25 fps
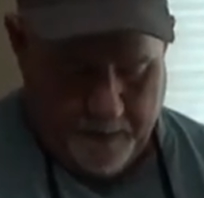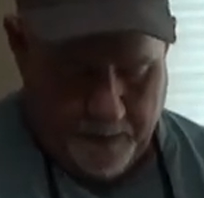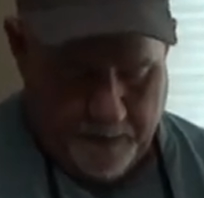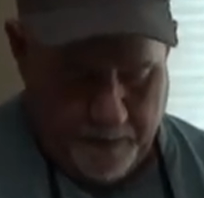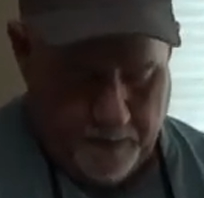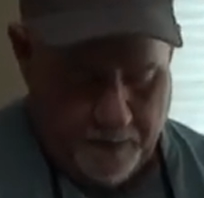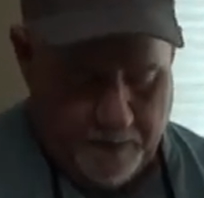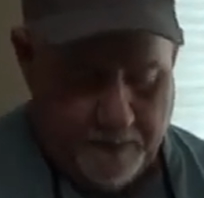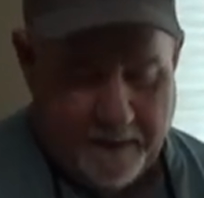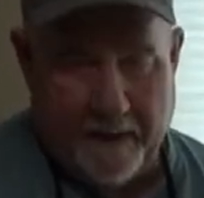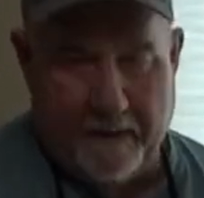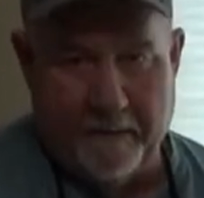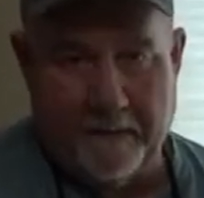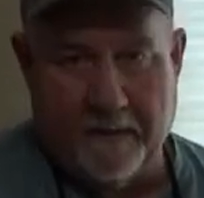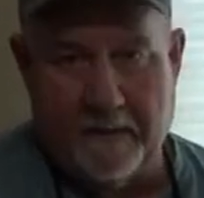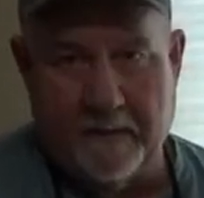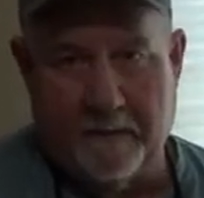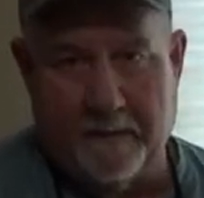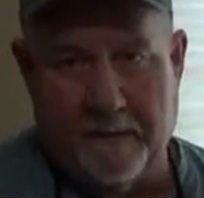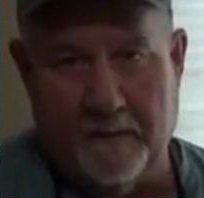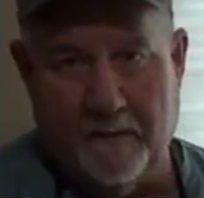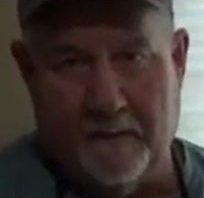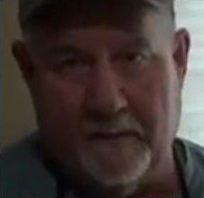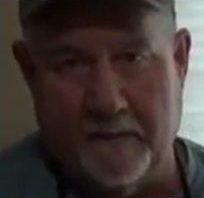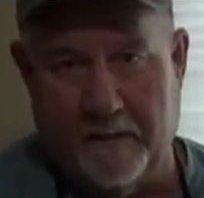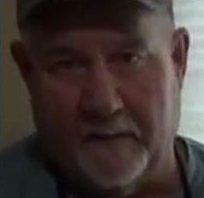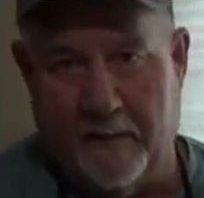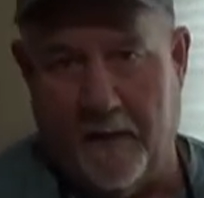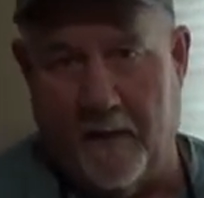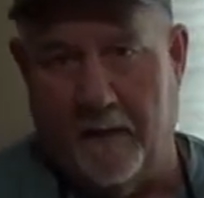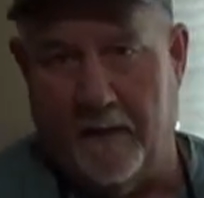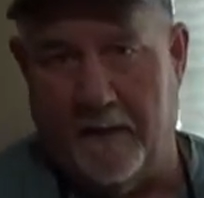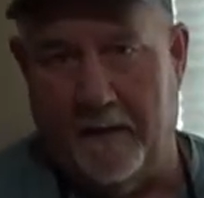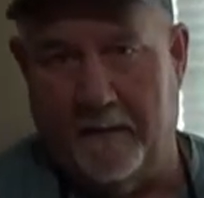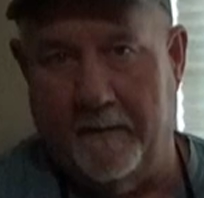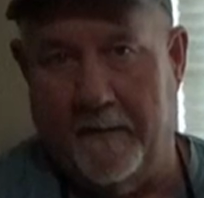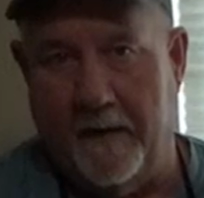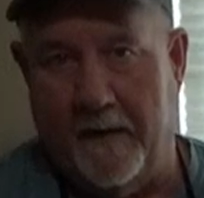two tablespoons of
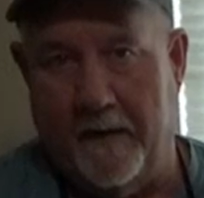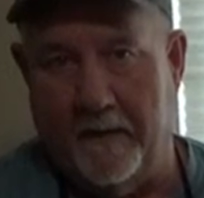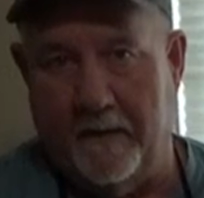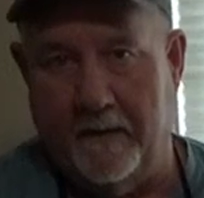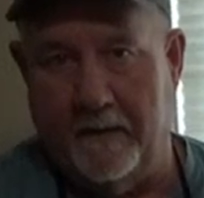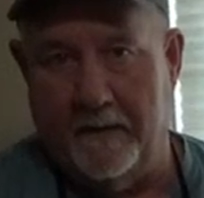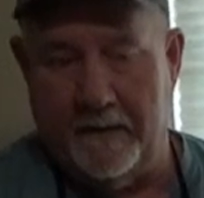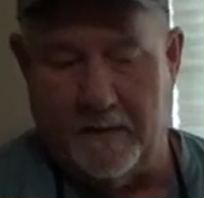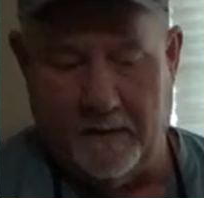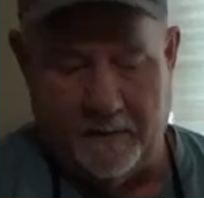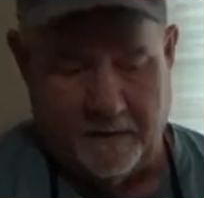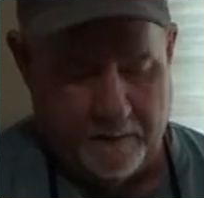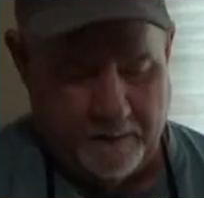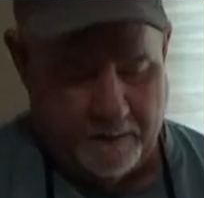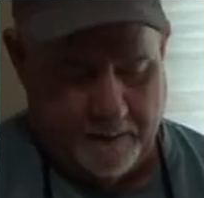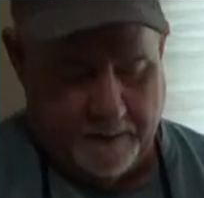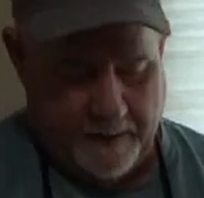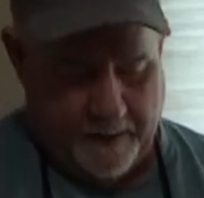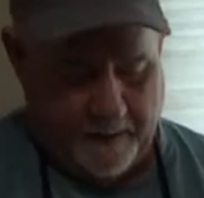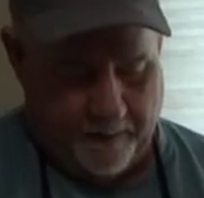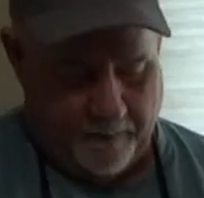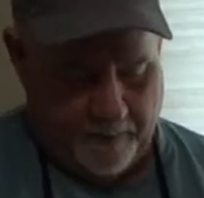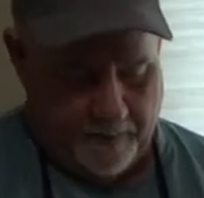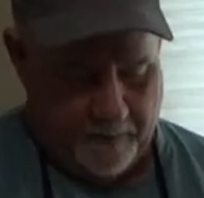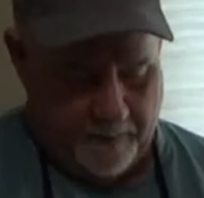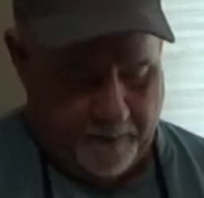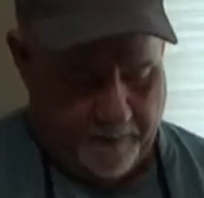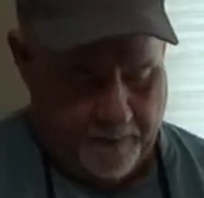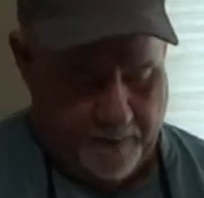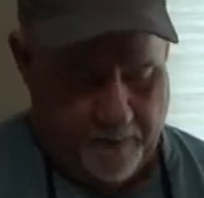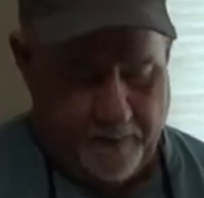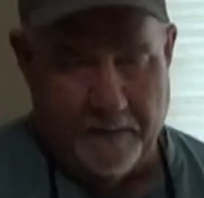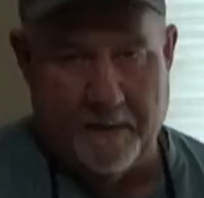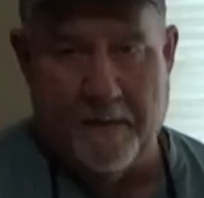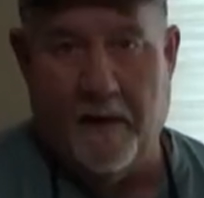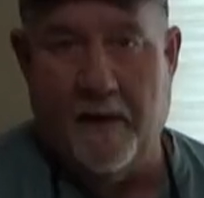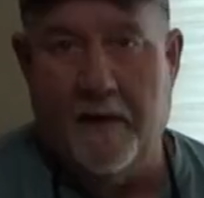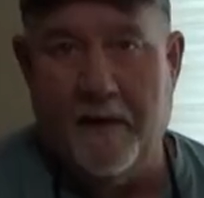garlic powder, two
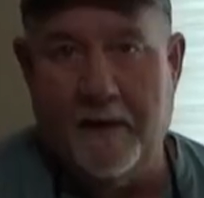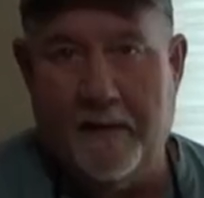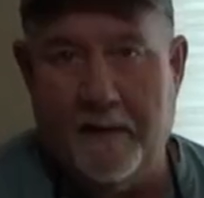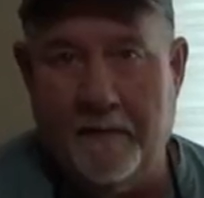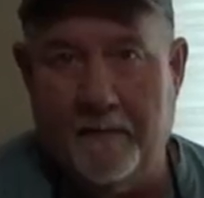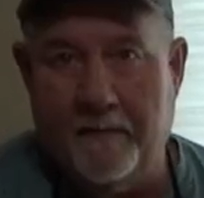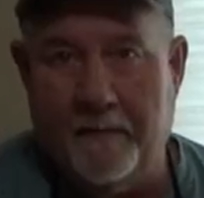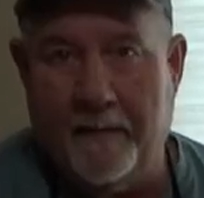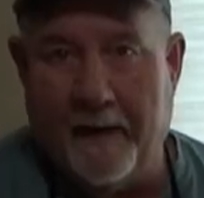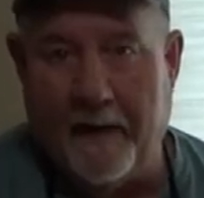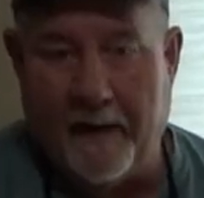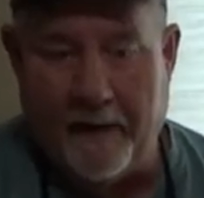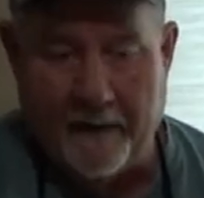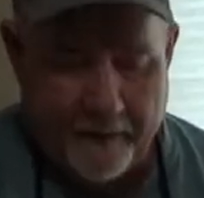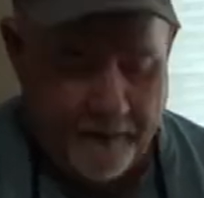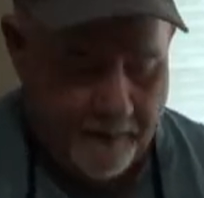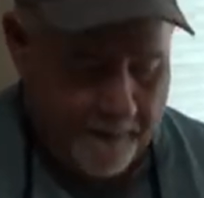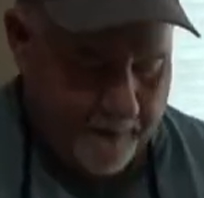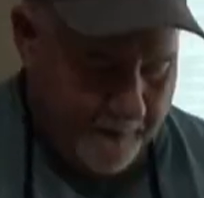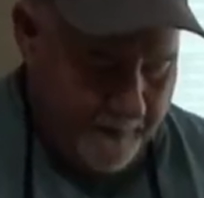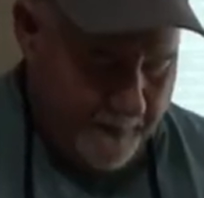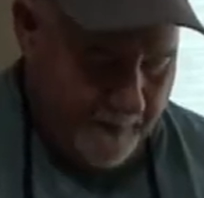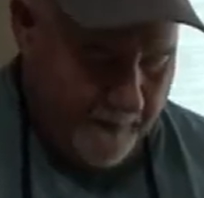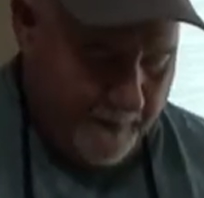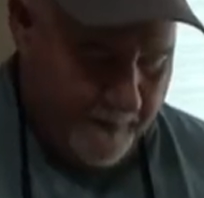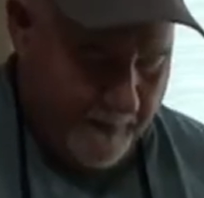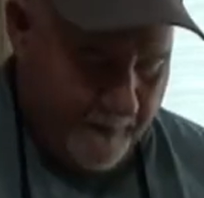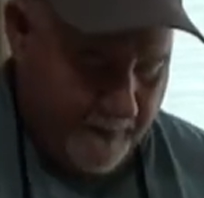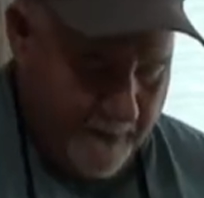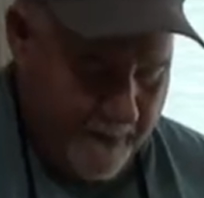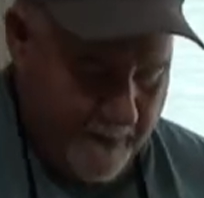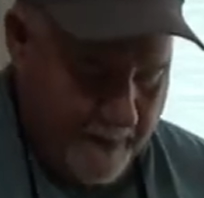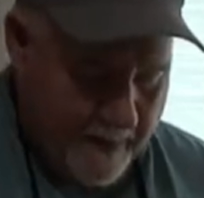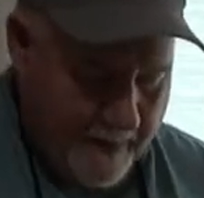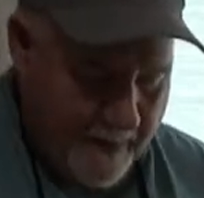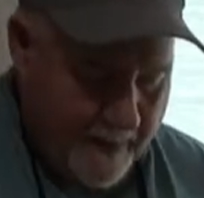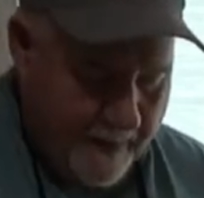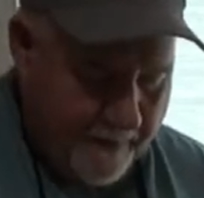tablespoons of onion powder, a
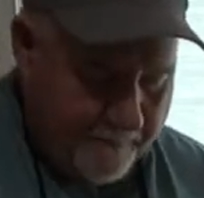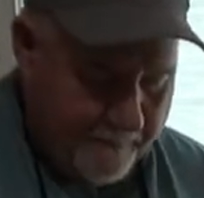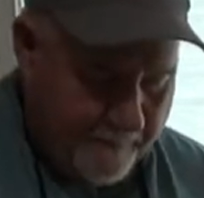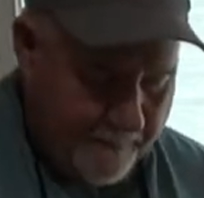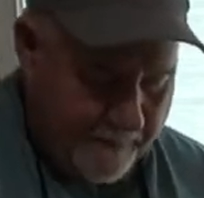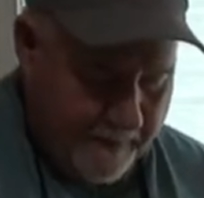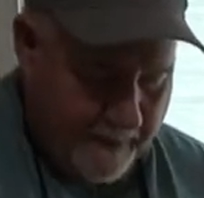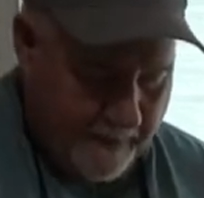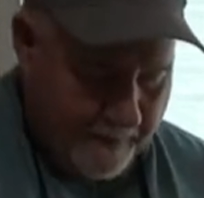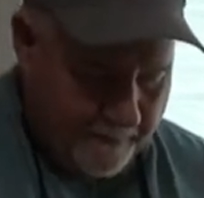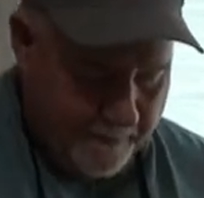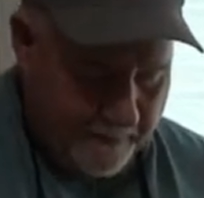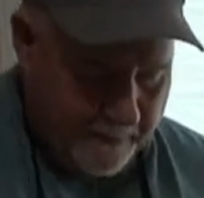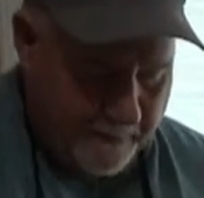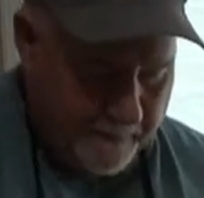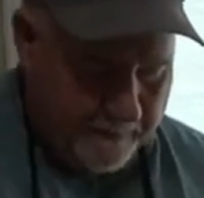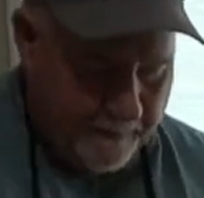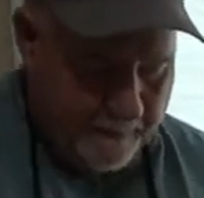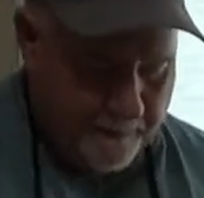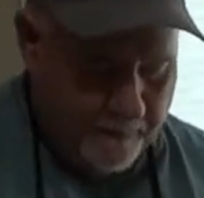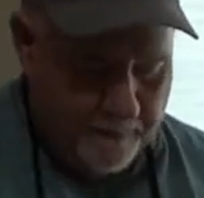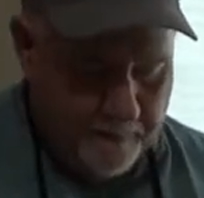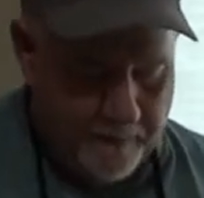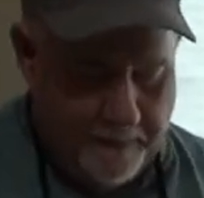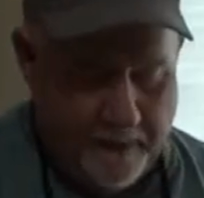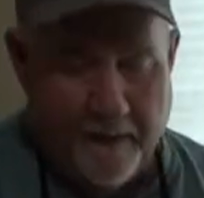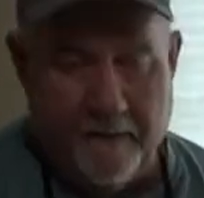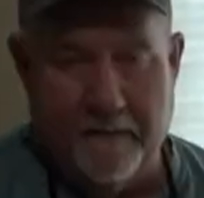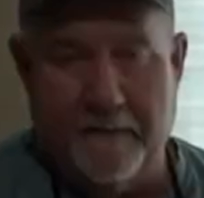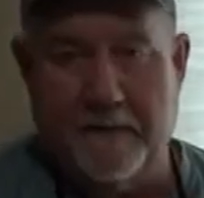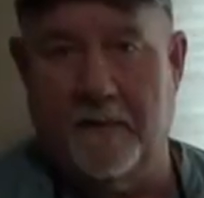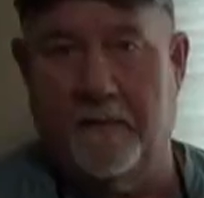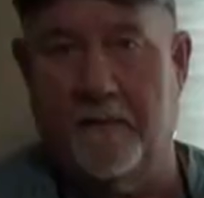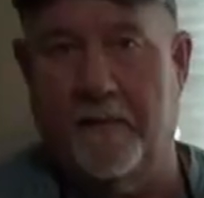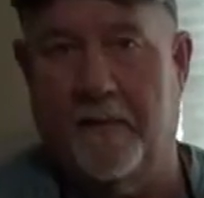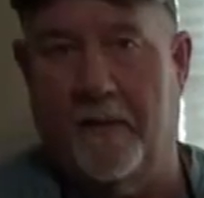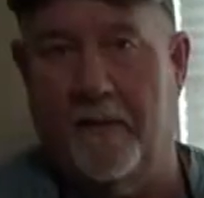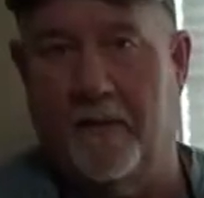half a tablespoon of
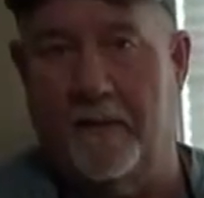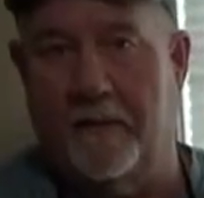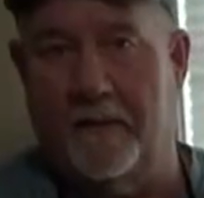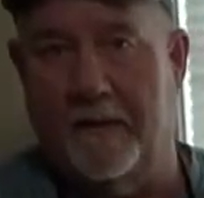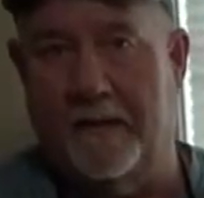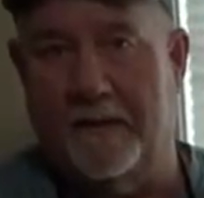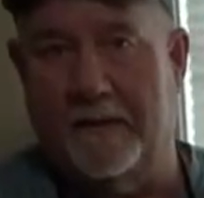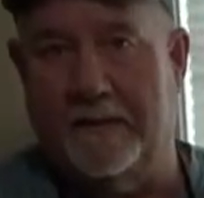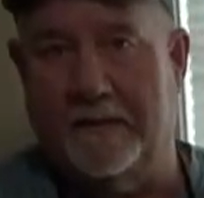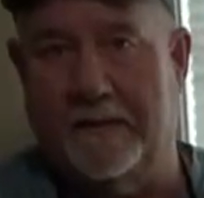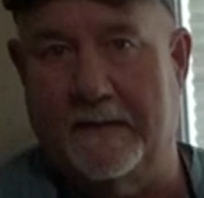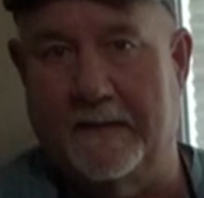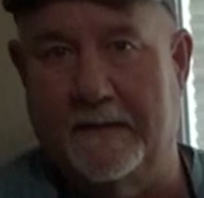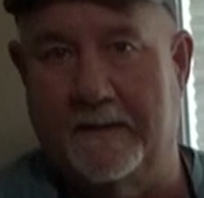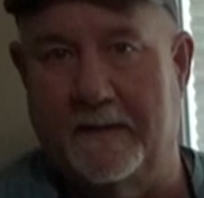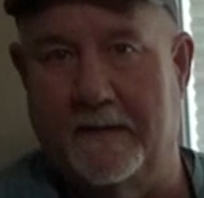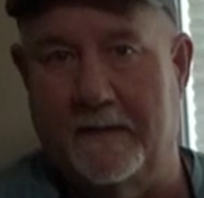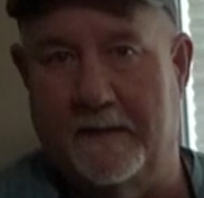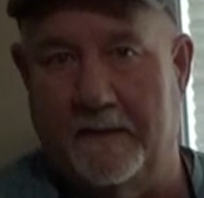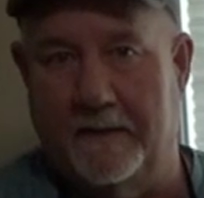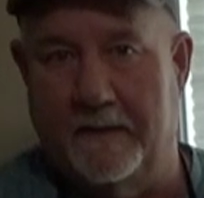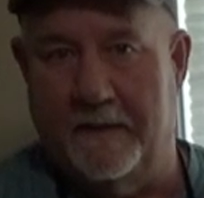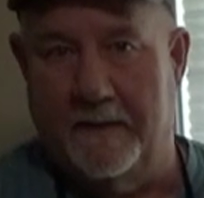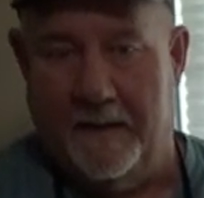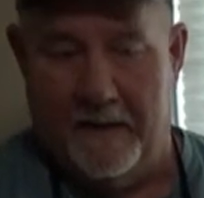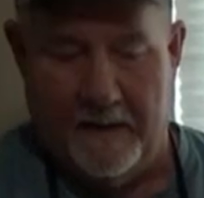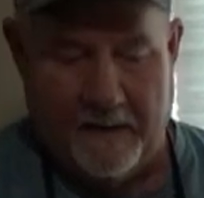chipotle seasoning.